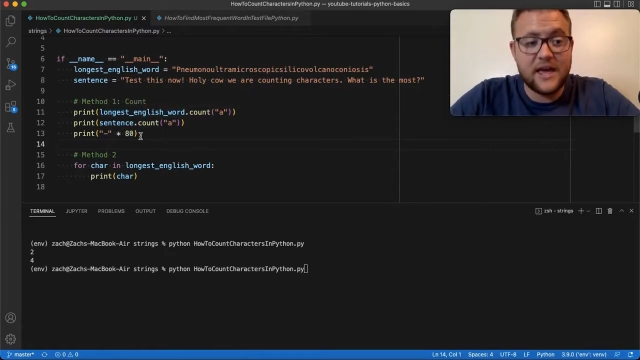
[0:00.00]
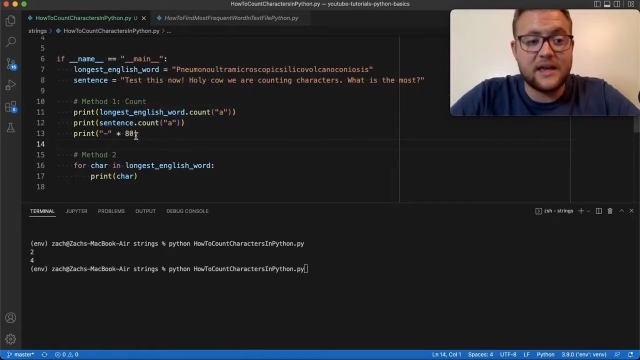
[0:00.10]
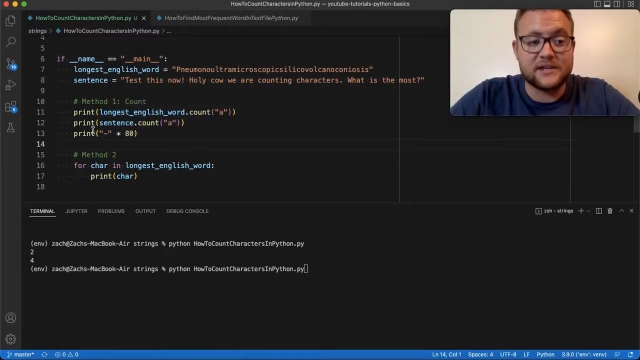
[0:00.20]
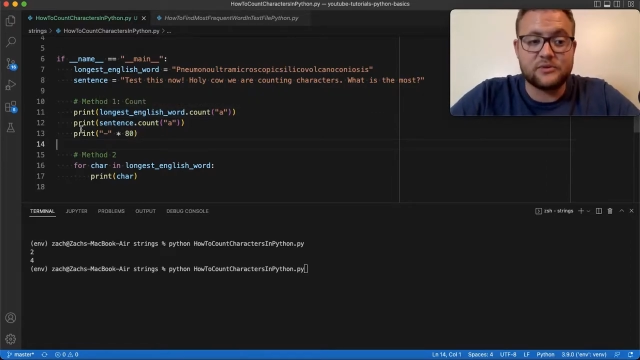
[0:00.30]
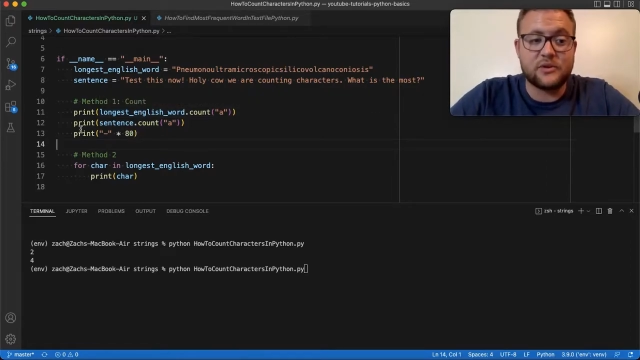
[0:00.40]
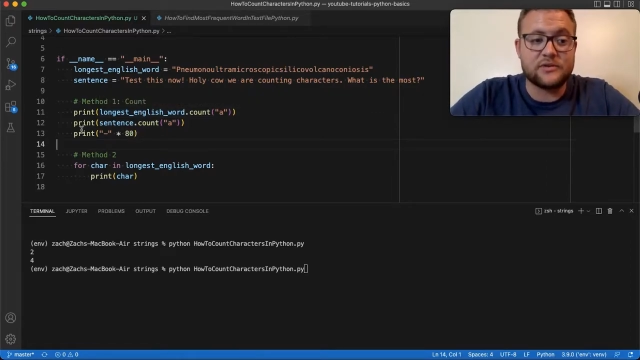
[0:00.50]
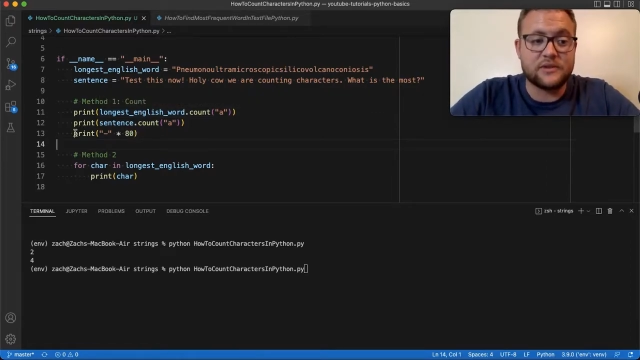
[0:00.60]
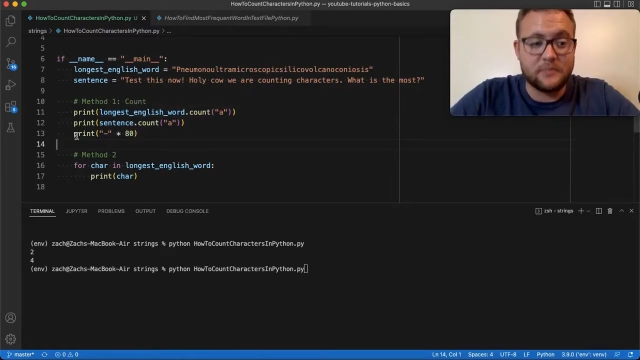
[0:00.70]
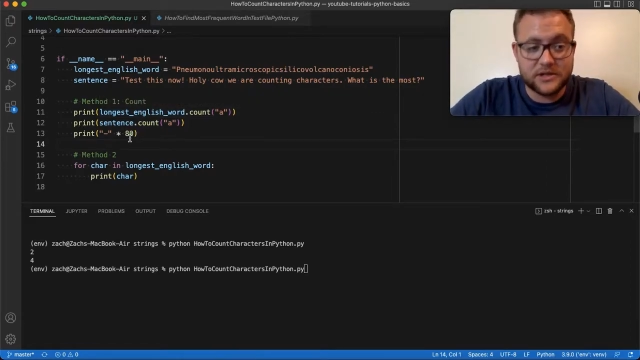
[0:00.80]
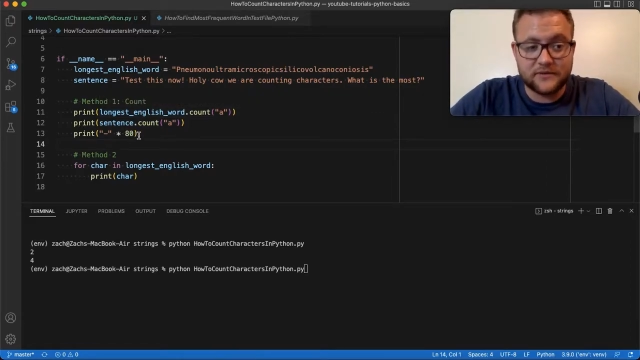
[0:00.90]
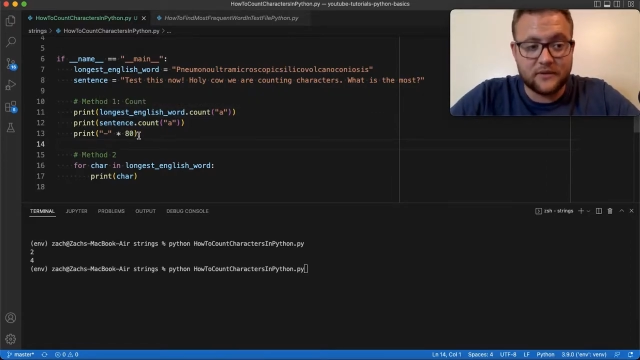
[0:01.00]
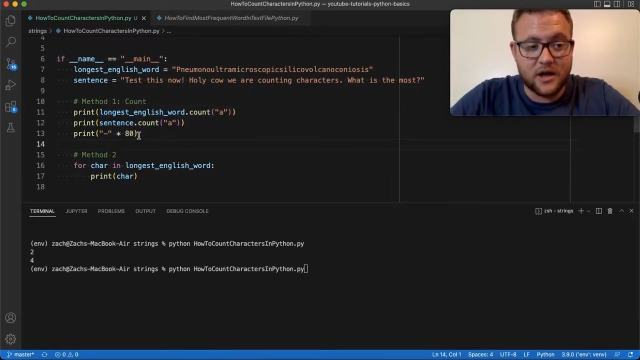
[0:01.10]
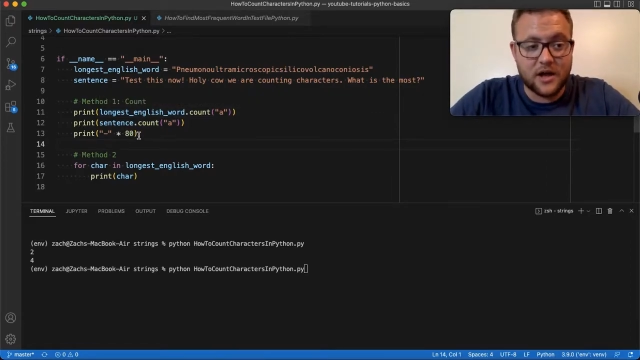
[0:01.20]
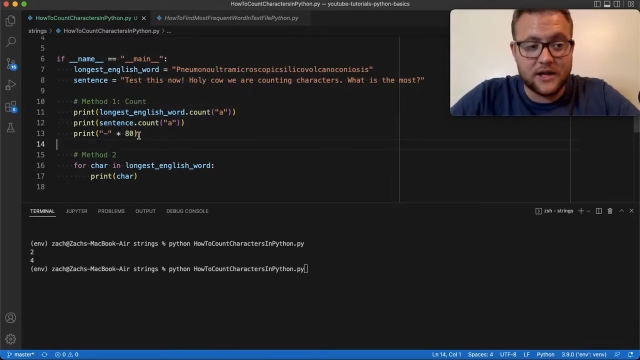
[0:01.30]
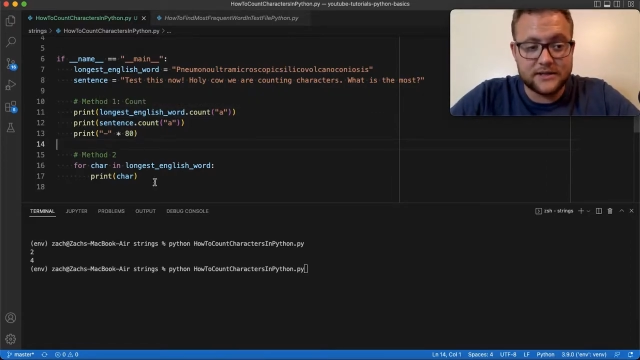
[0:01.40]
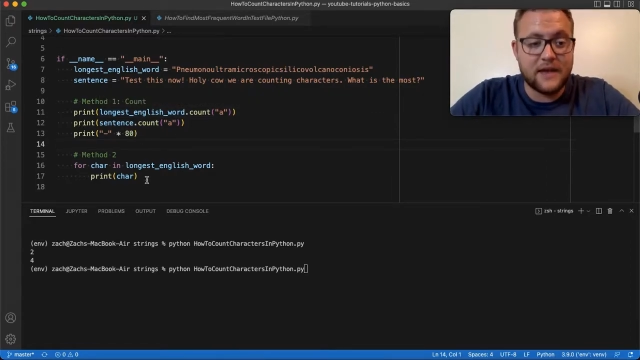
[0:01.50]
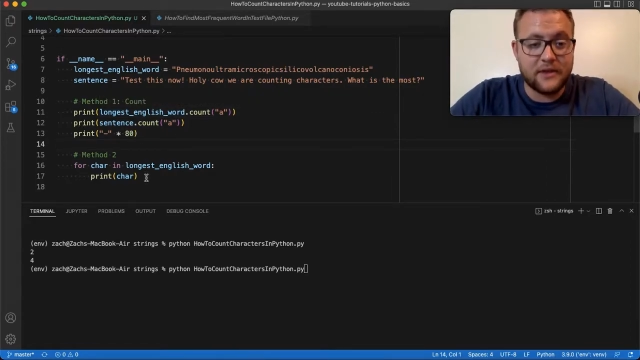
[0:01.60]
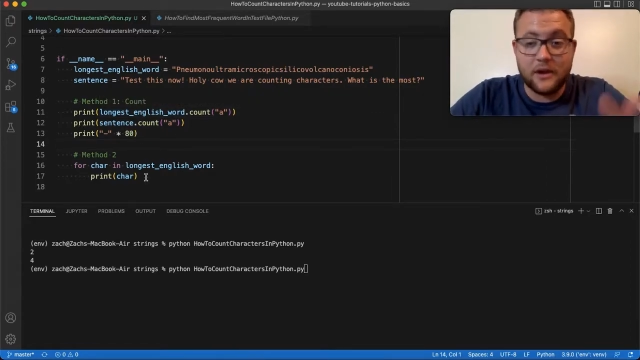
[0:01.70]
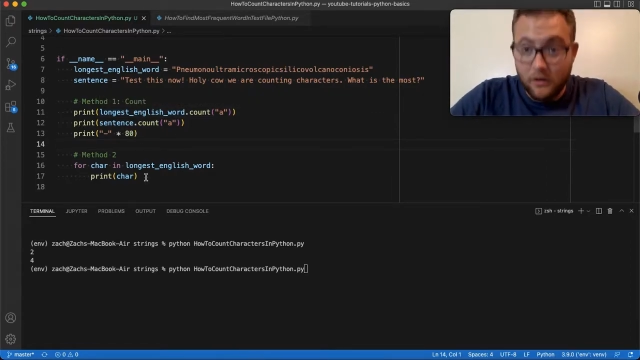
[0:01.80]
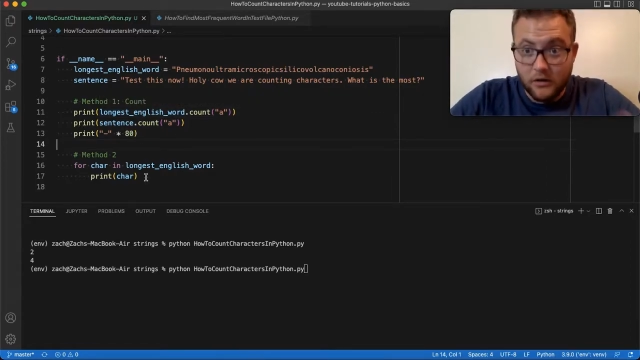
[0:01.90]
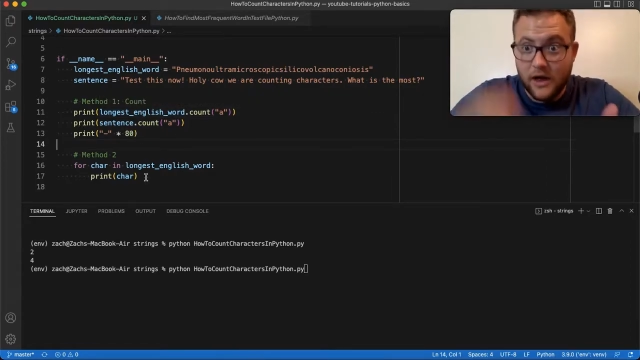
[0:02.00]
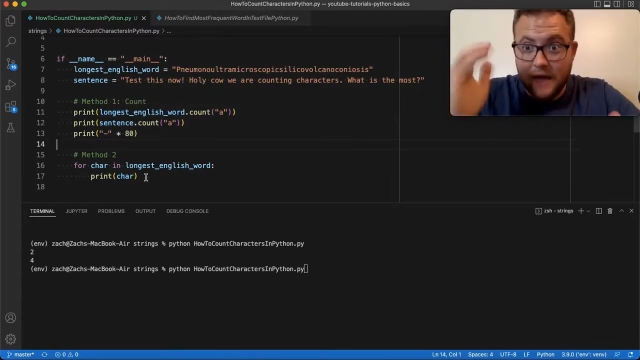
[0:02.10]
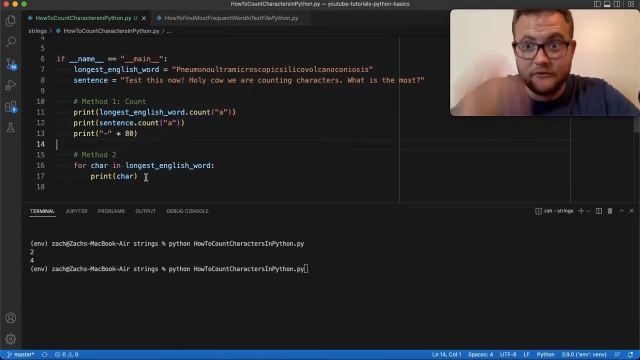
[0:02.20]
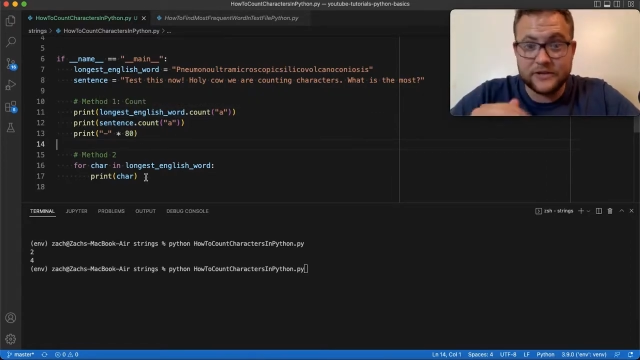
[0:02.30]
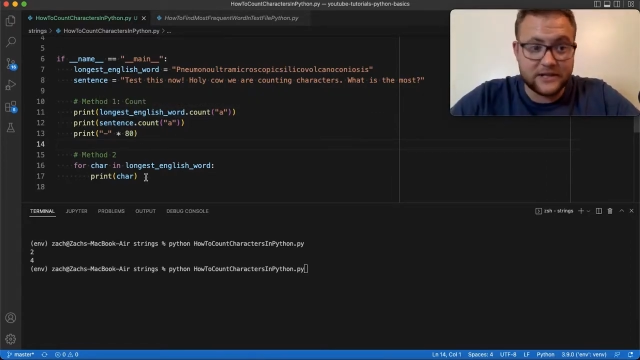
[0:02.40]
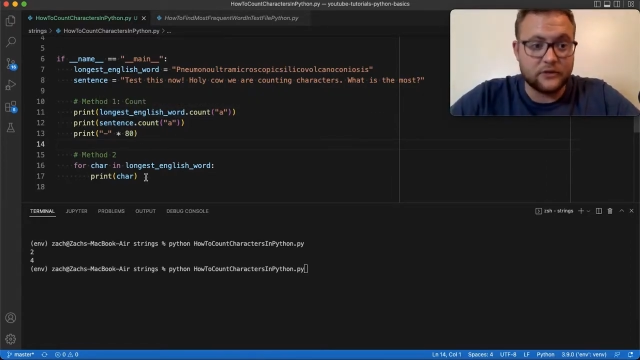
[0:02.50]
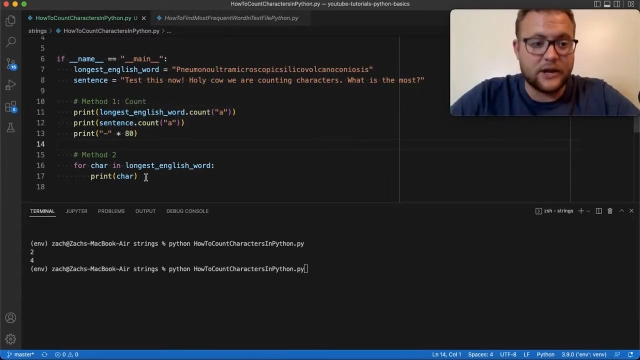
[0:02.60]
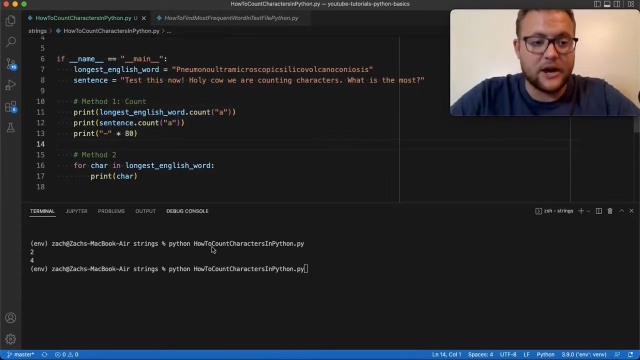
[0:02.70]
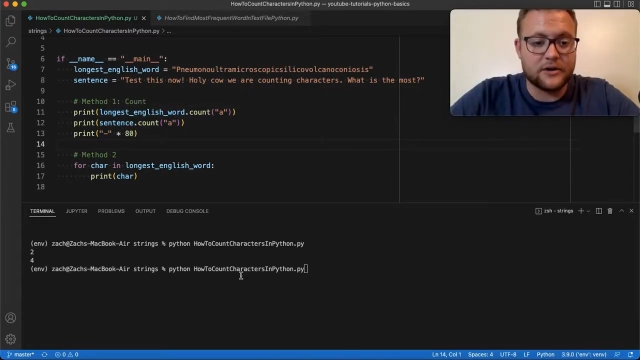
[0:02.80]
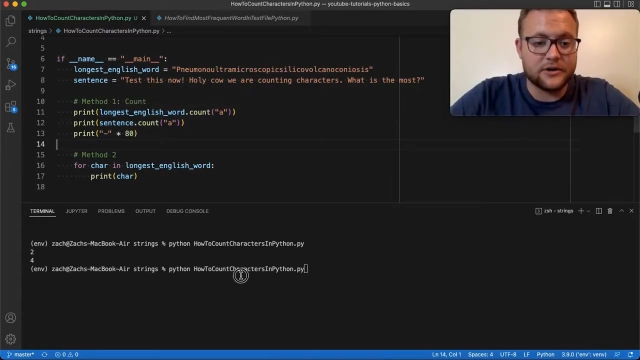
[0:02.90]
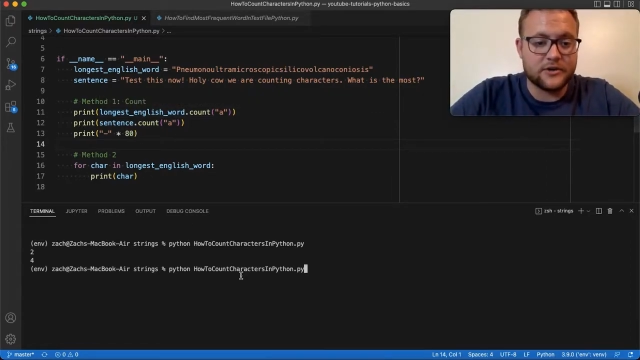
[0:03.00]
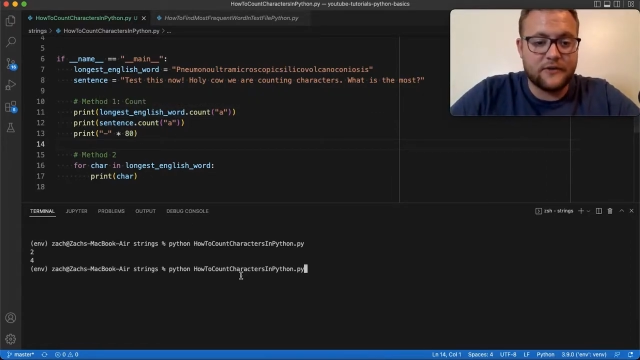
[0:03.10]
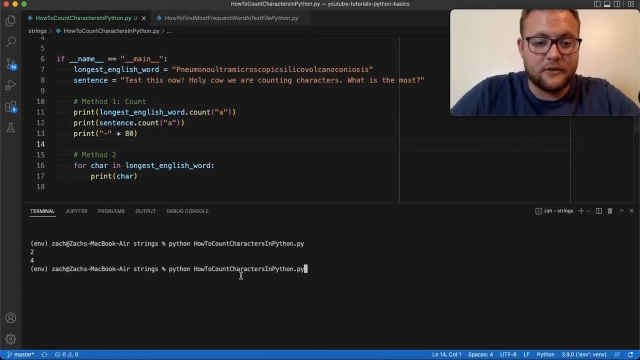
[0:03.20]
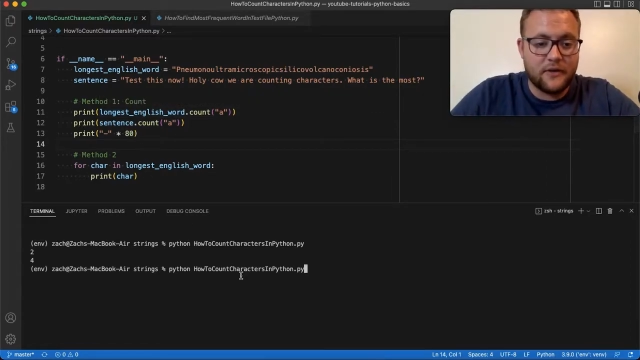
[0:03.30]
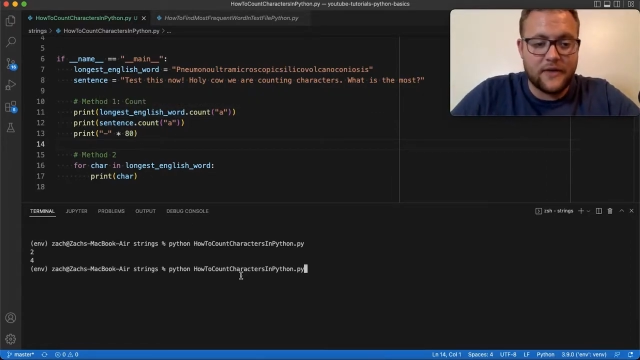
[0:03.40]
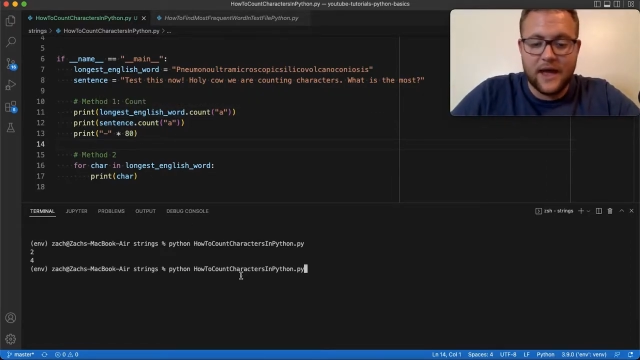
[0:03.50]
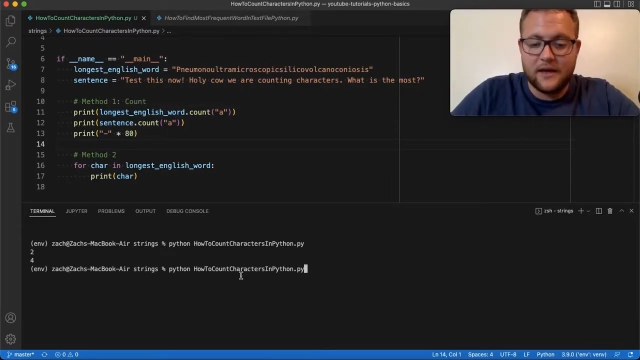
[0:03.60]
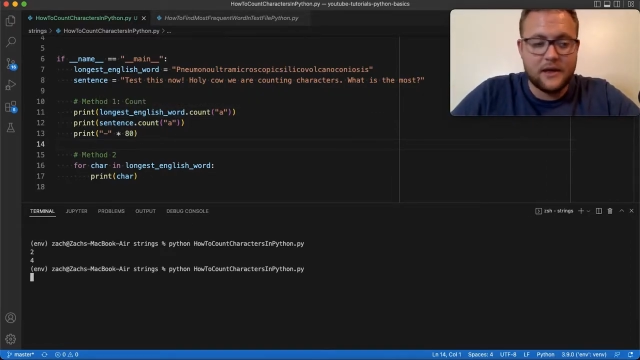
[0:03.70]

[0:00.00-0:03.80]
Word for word: as well as a bunch of lines and then every single character. So if I run that,